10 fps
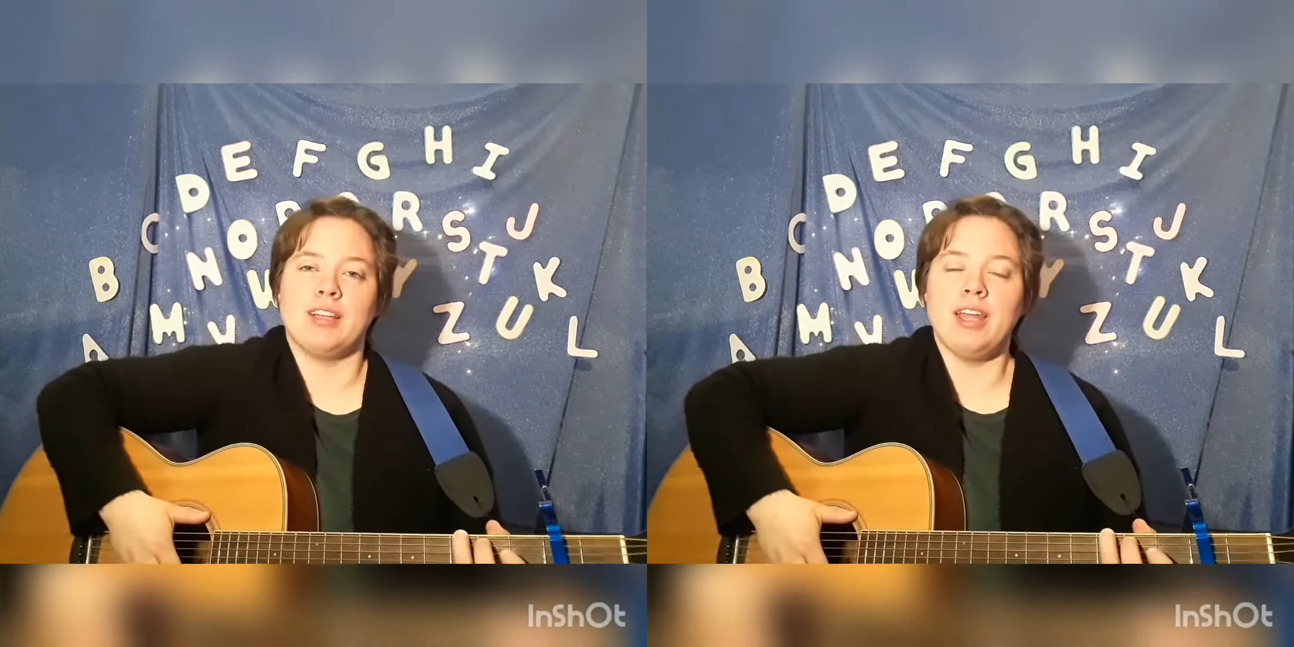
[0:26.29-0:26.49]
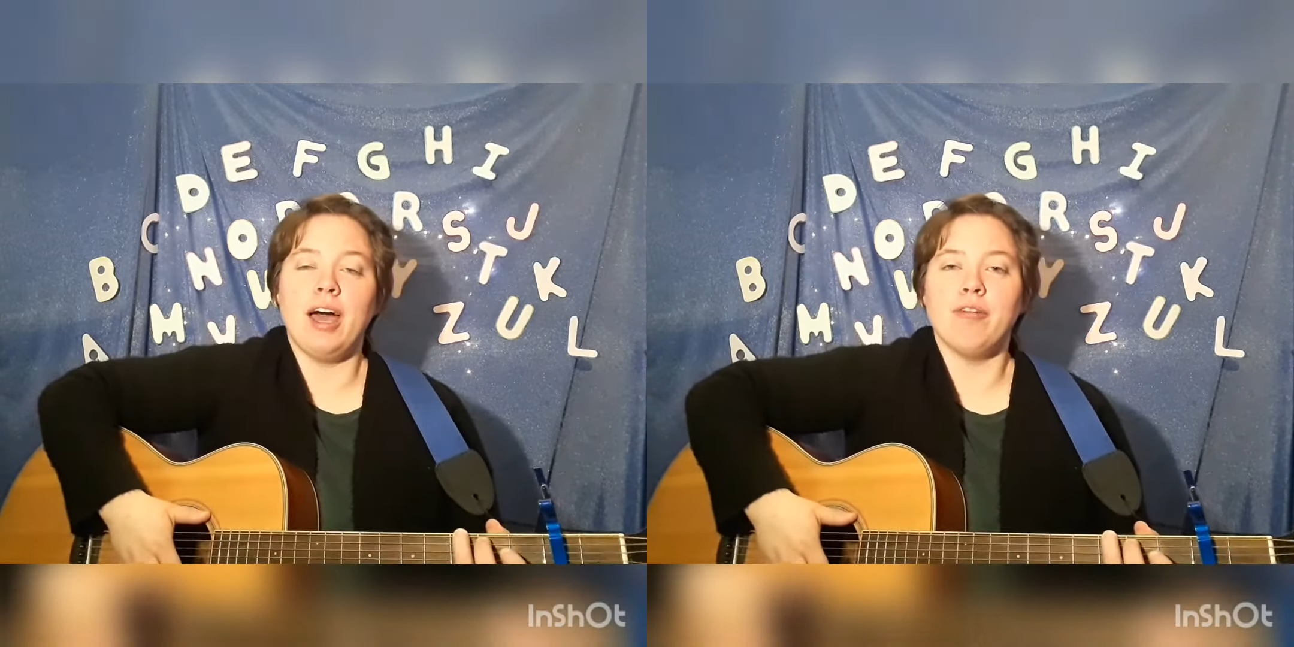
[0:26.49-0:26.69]

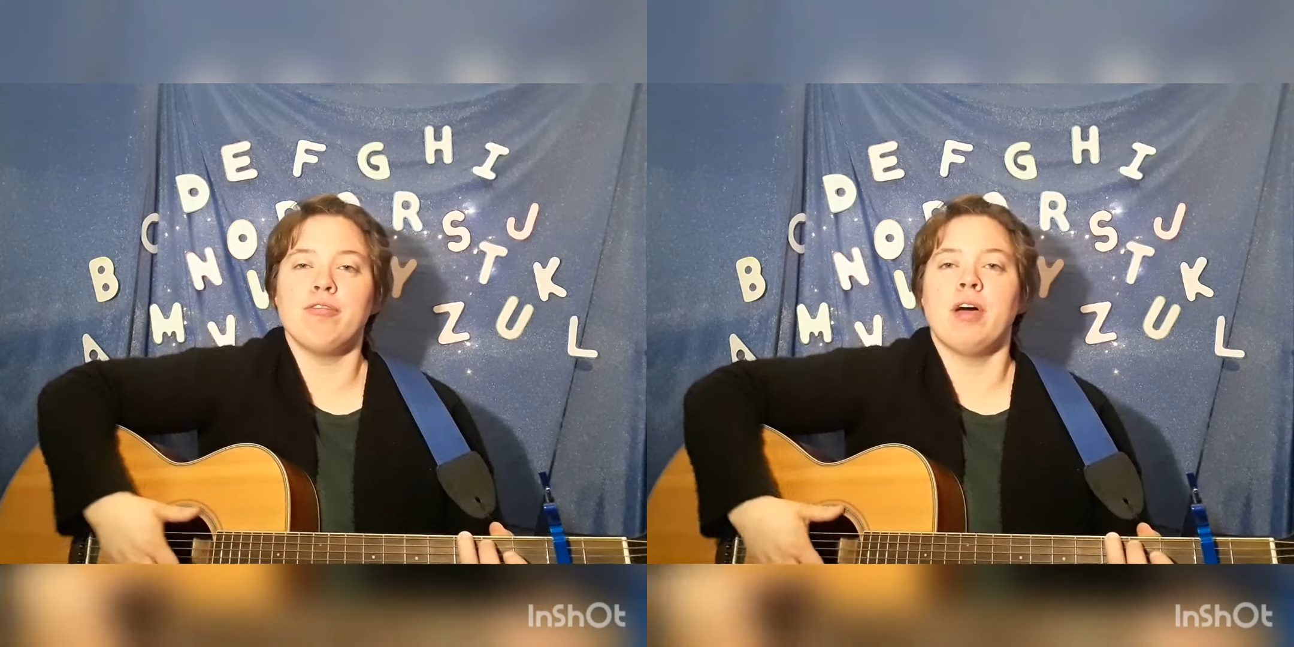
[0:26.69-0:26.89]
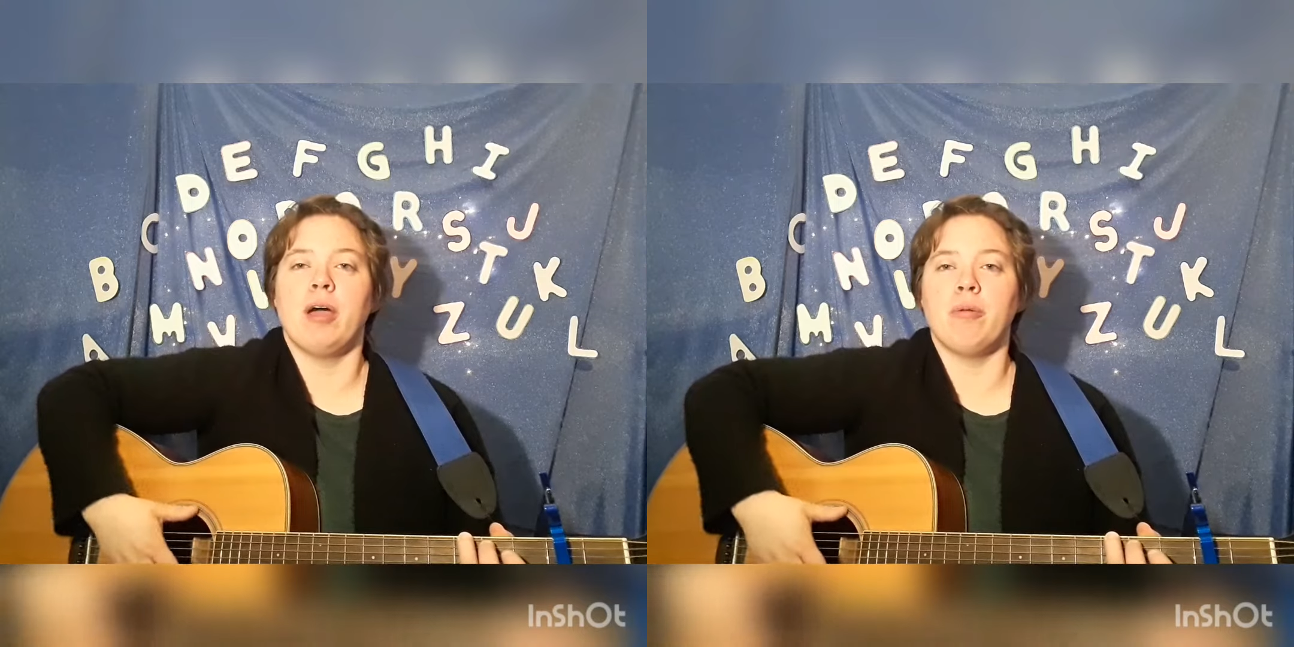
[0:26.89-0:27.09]

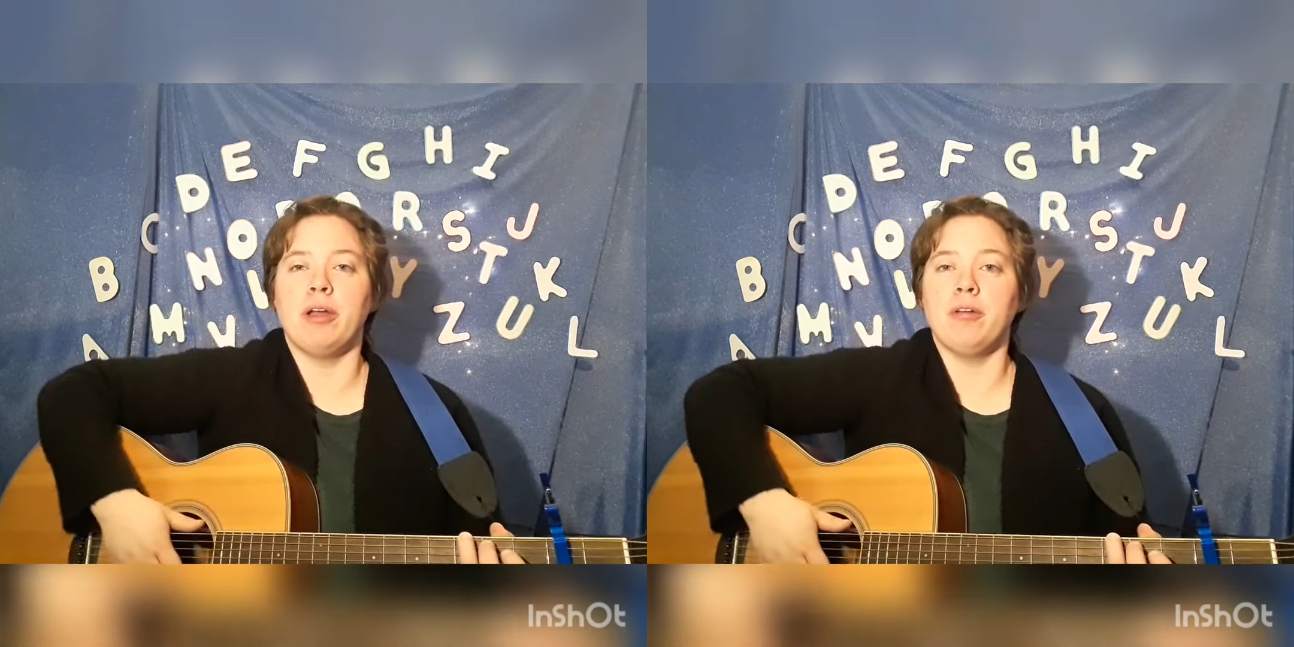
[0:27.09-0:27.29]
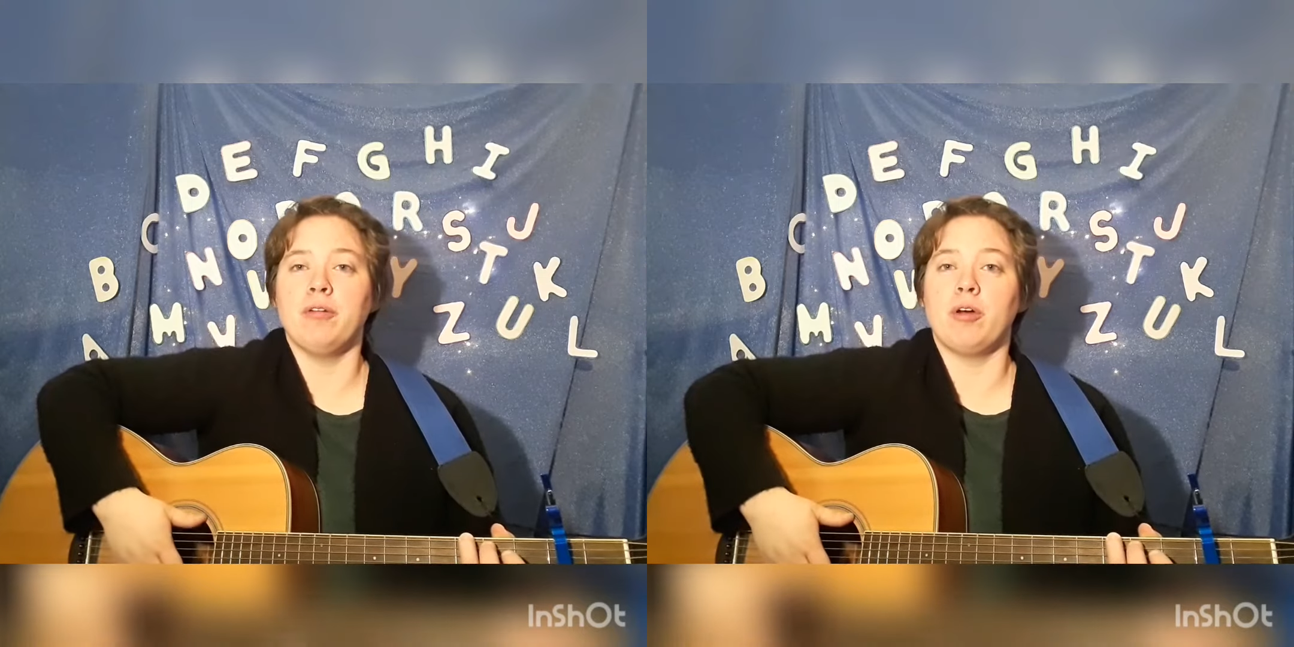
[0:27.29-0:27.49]
laugh, I
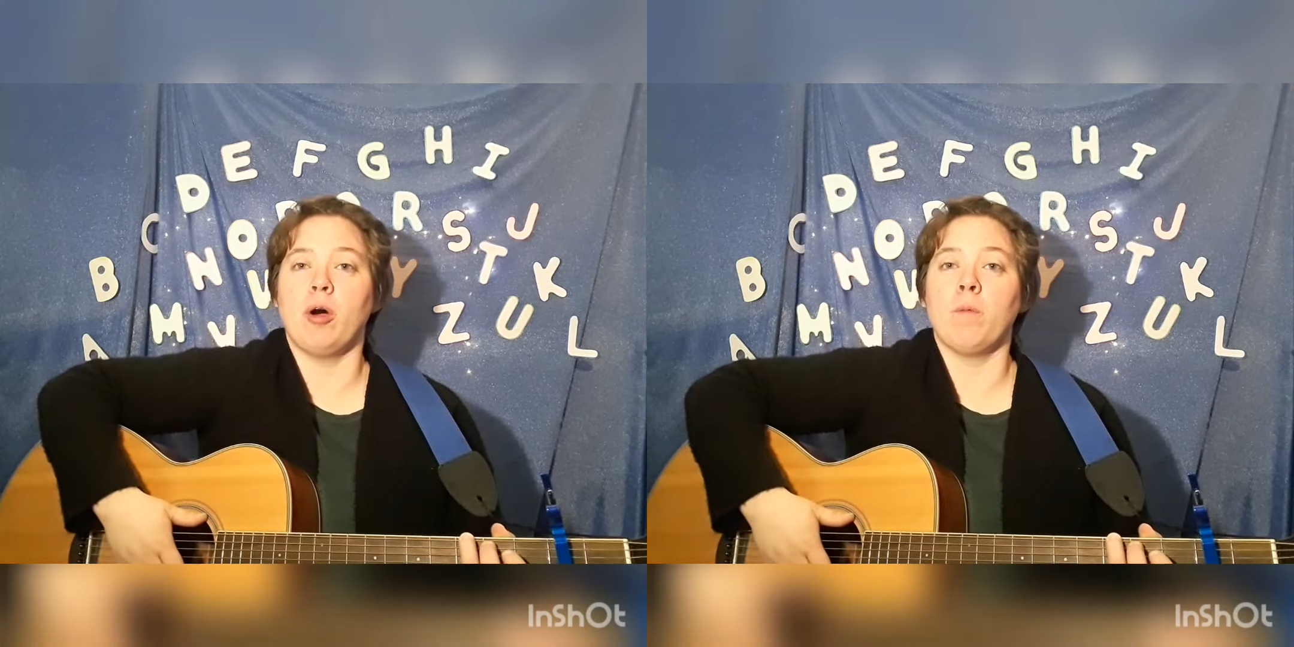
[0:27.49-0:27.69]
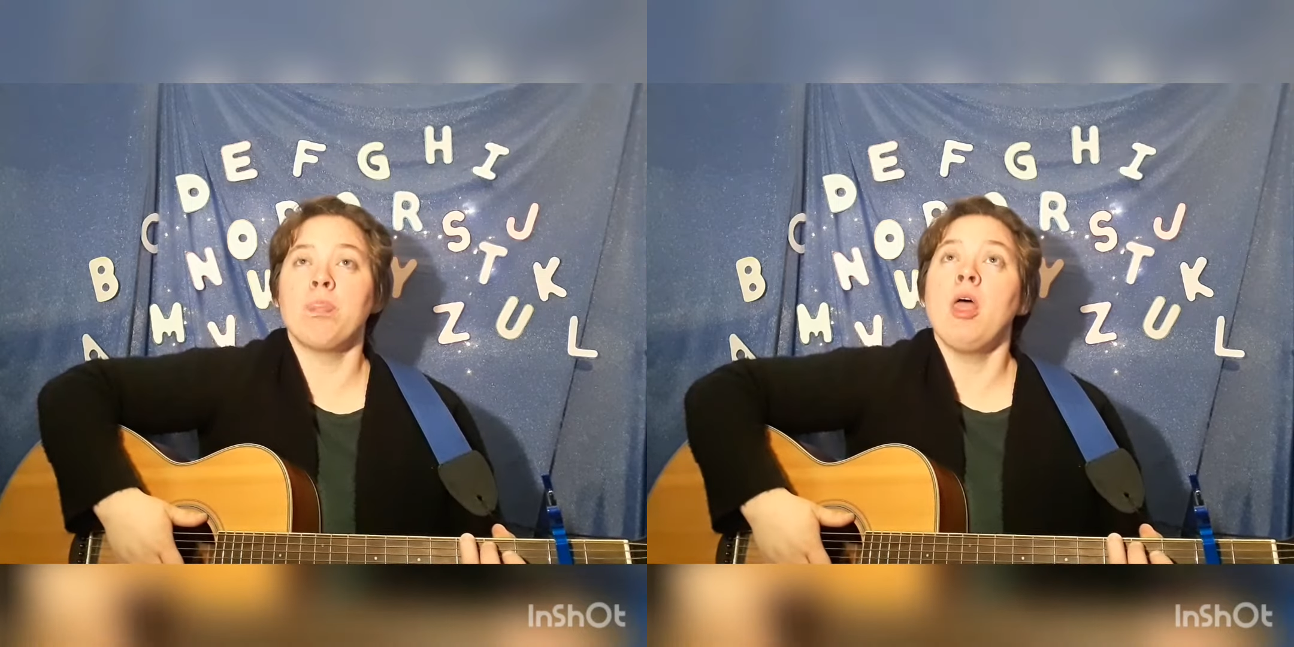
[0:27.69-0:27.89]
want you to
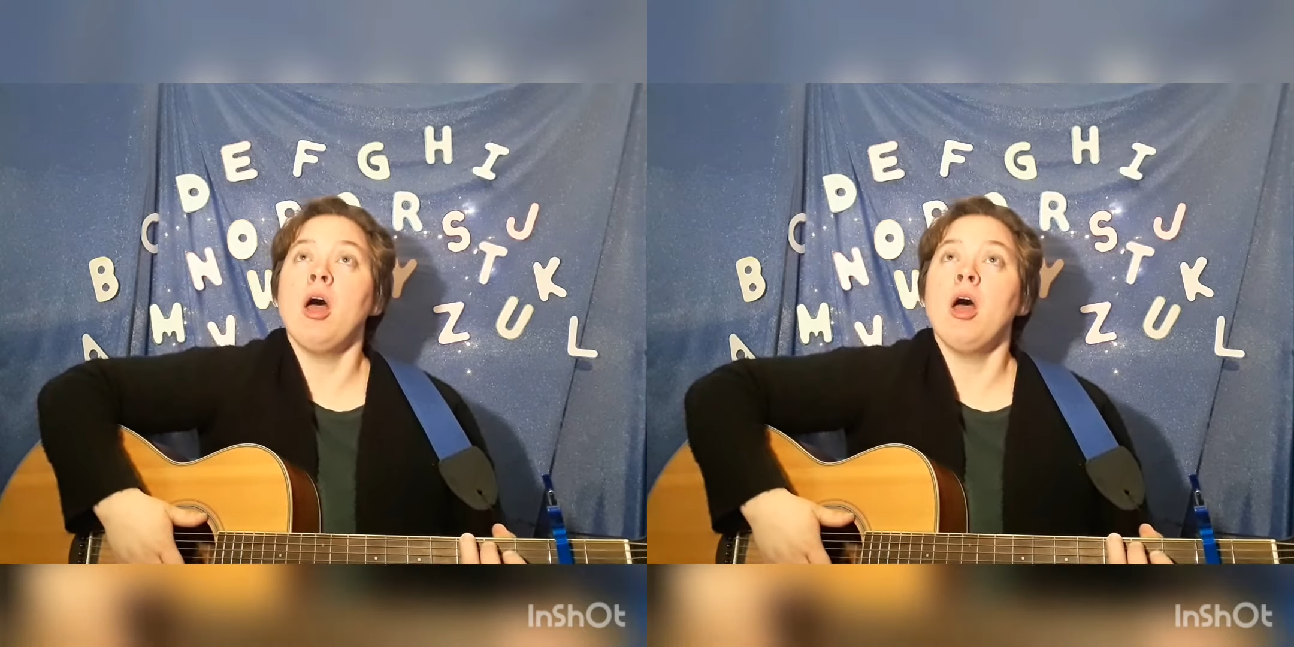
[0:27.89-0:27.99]
go